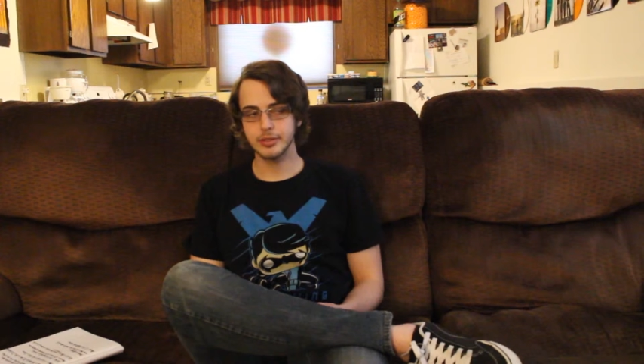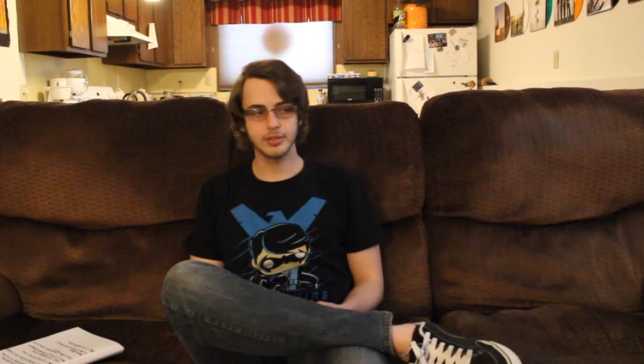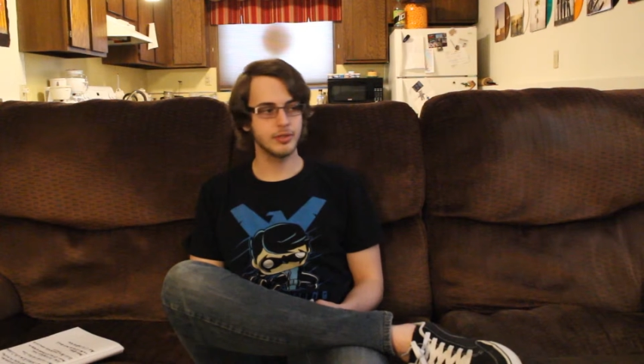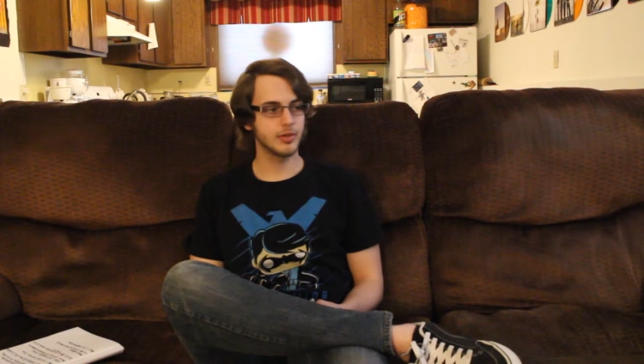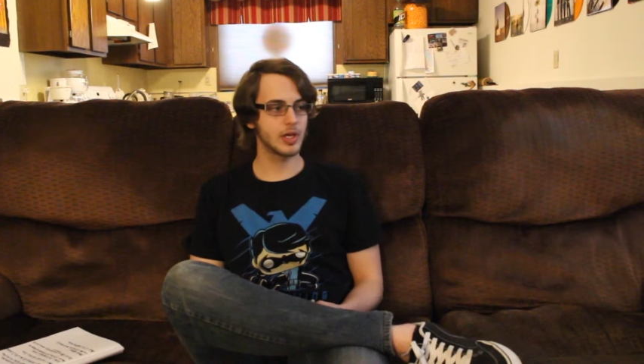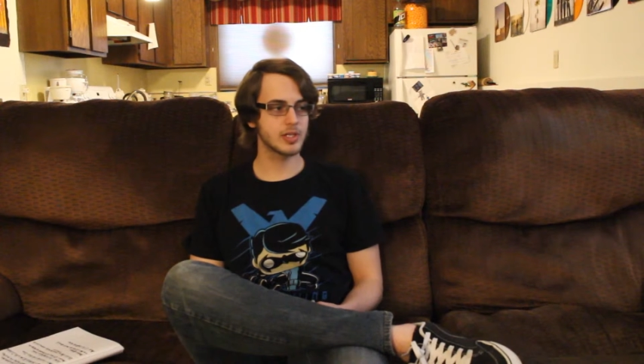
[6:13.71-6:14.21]

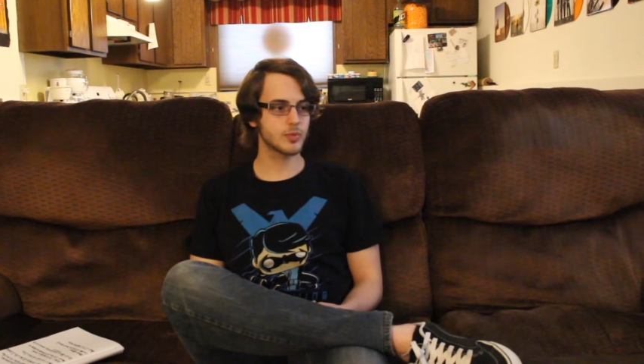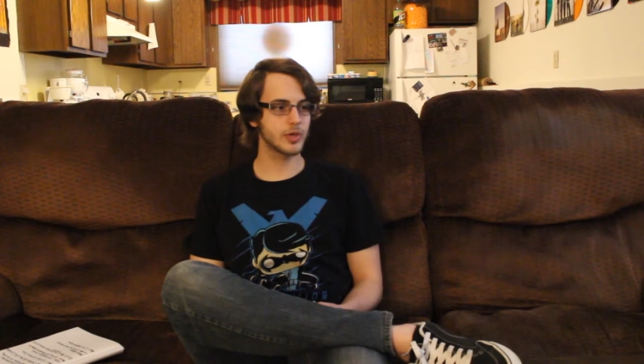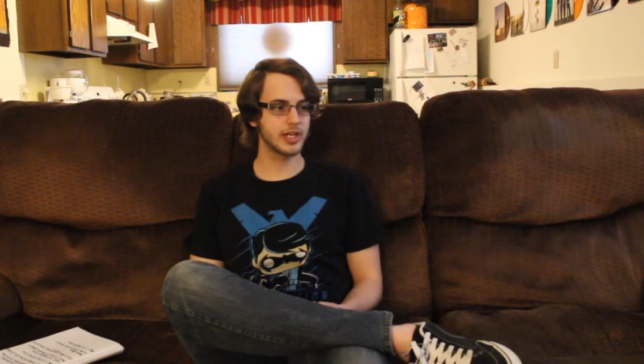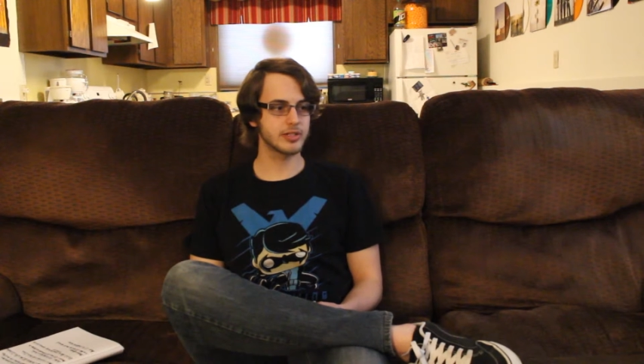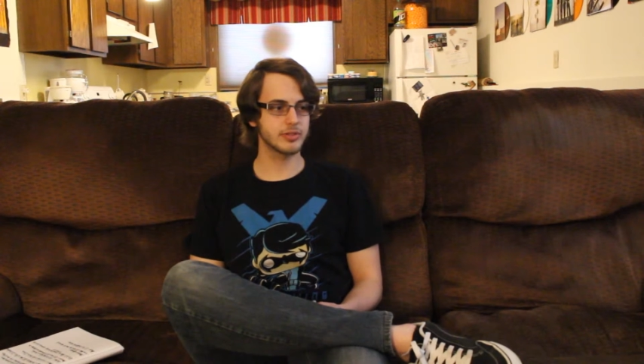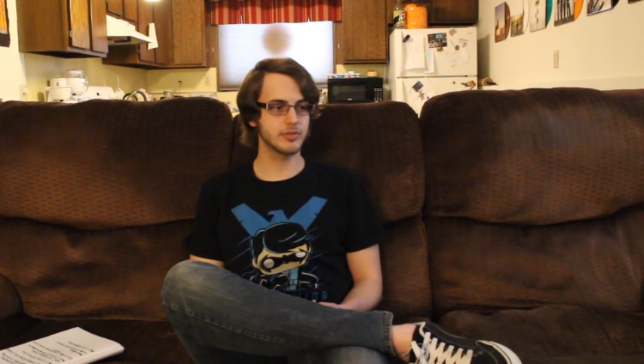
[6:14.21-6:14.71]
You guys were
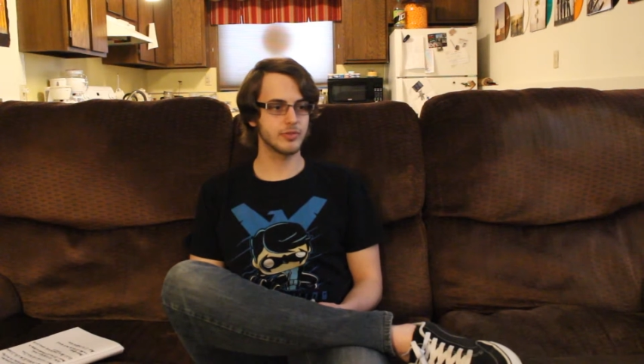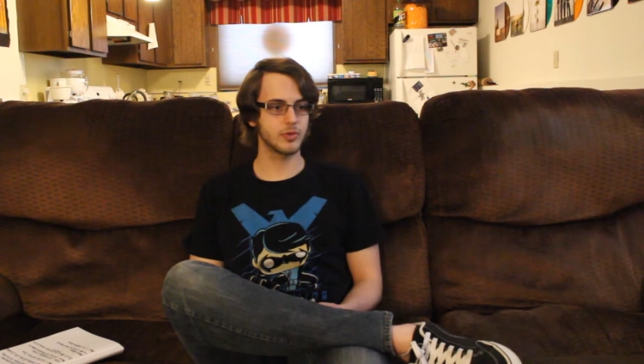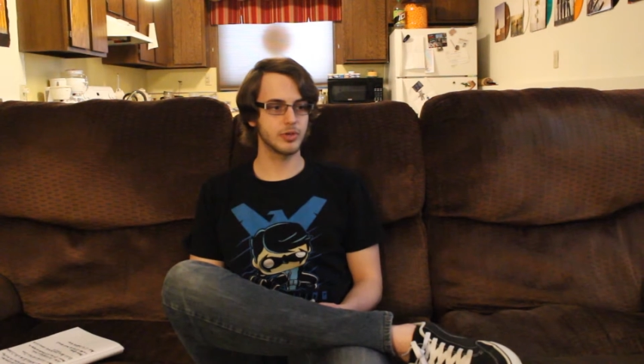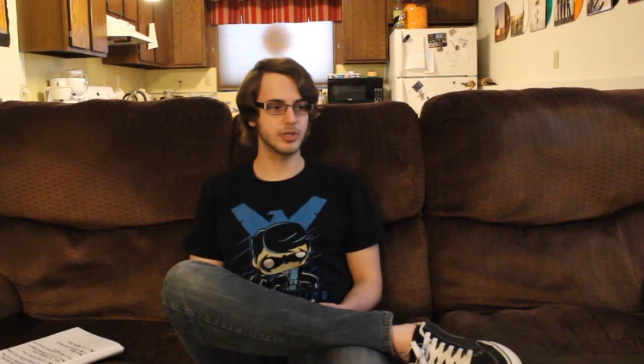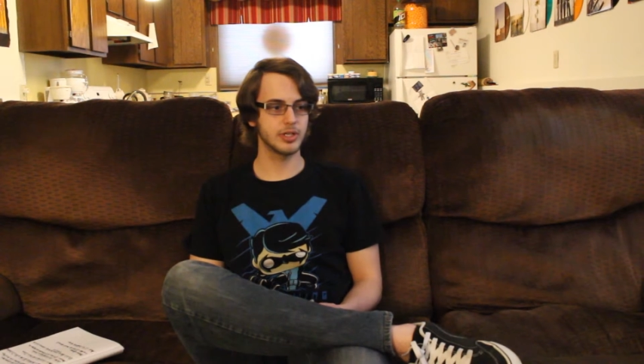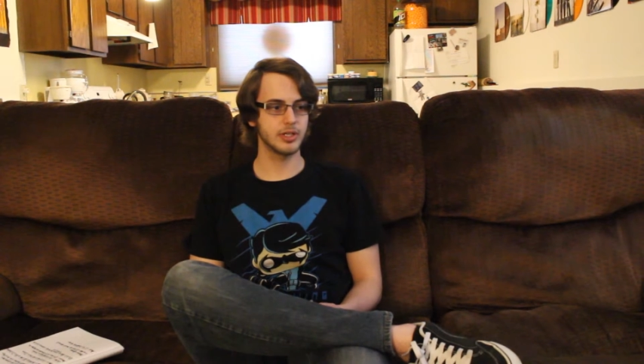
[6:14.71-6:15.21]
asking
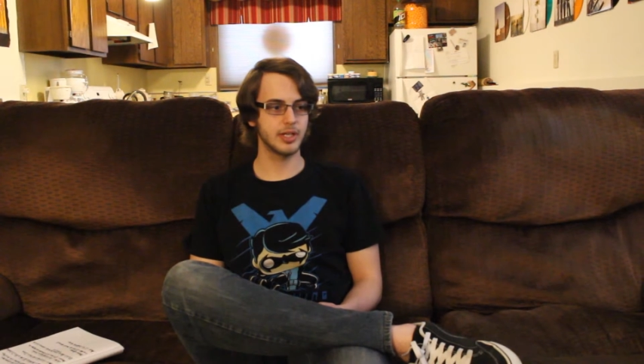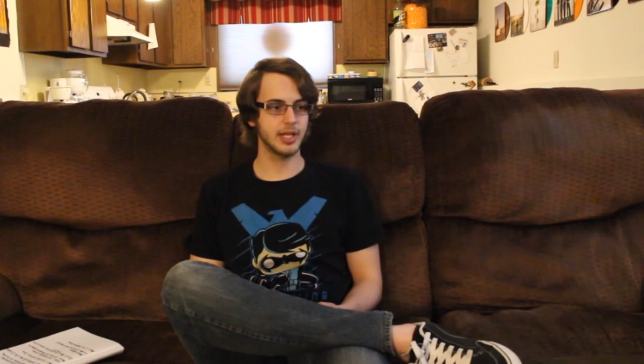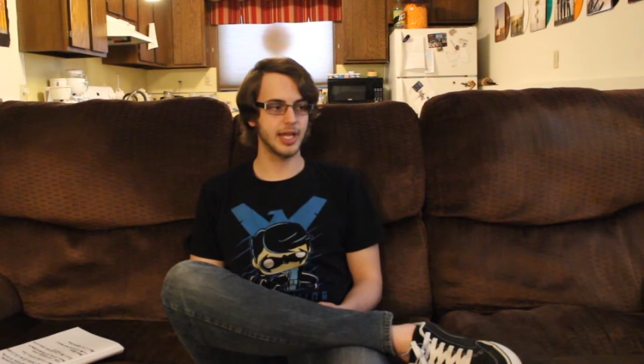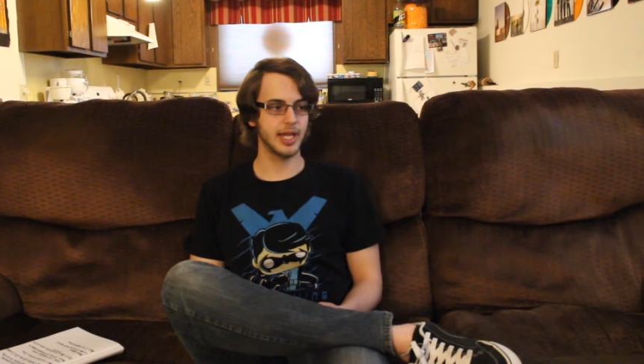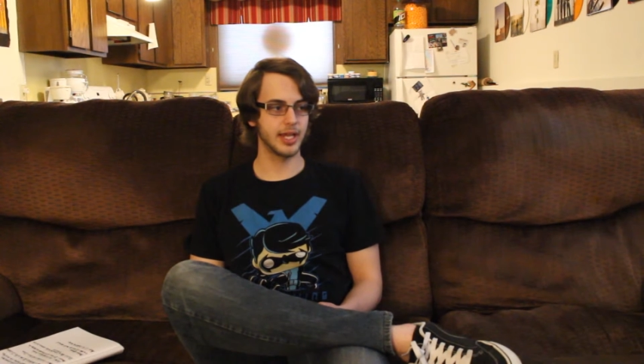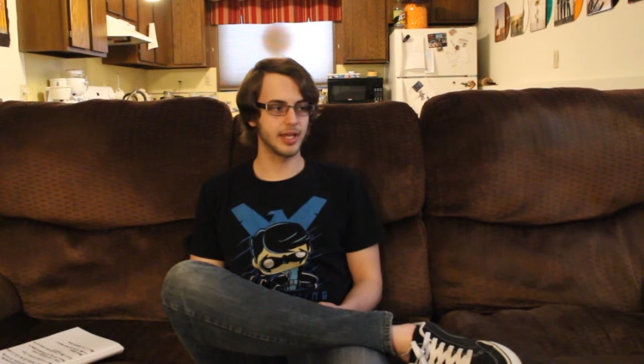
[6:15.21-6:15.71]
for it,
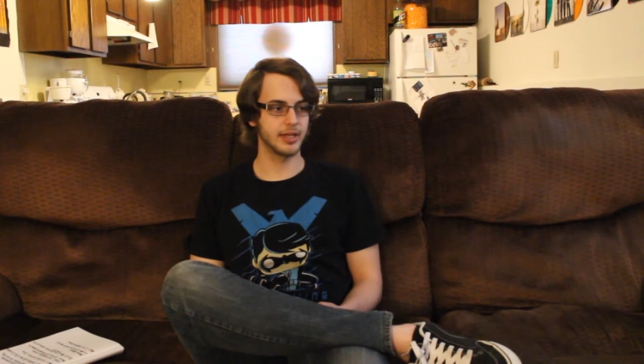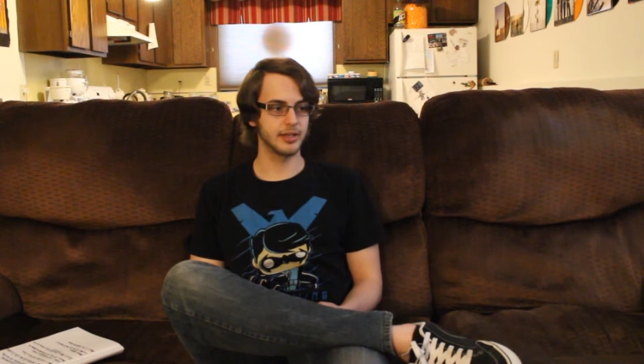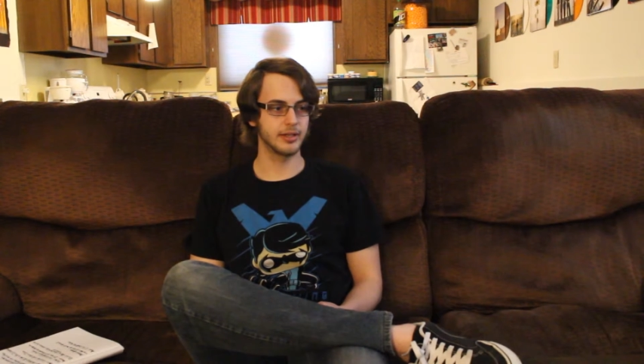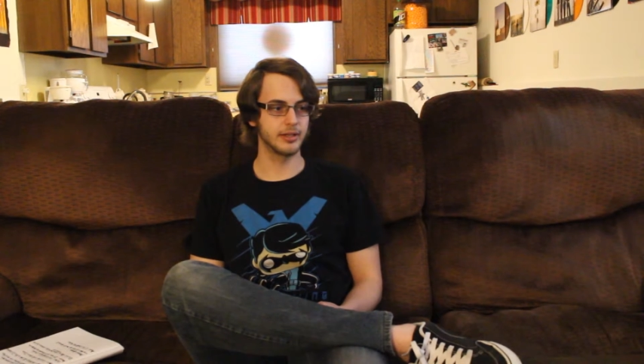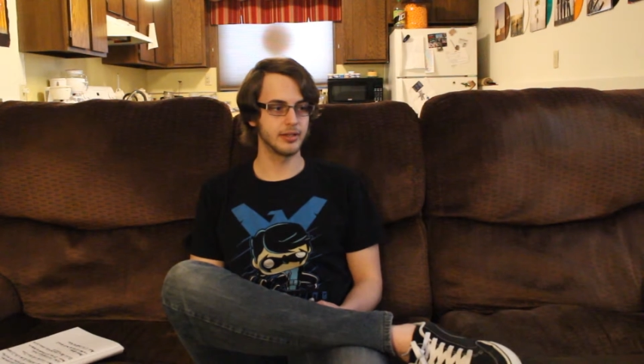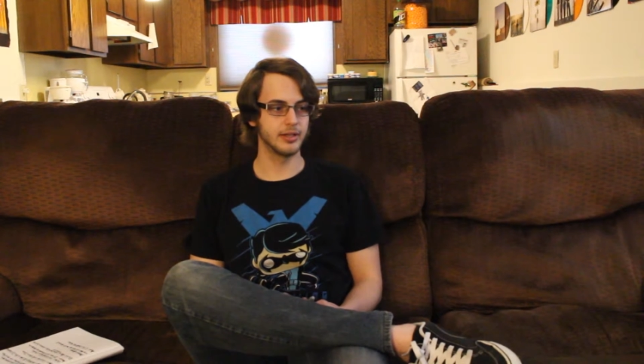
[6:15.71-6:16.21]

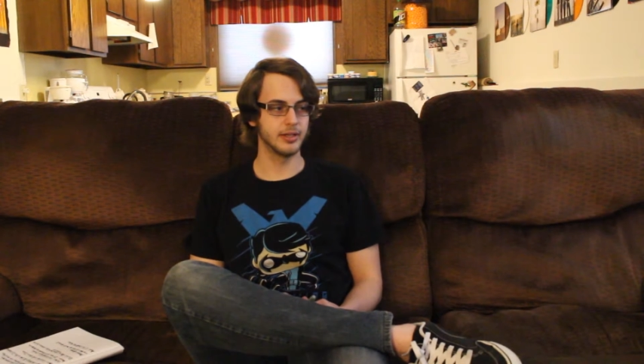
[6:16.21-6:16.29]
and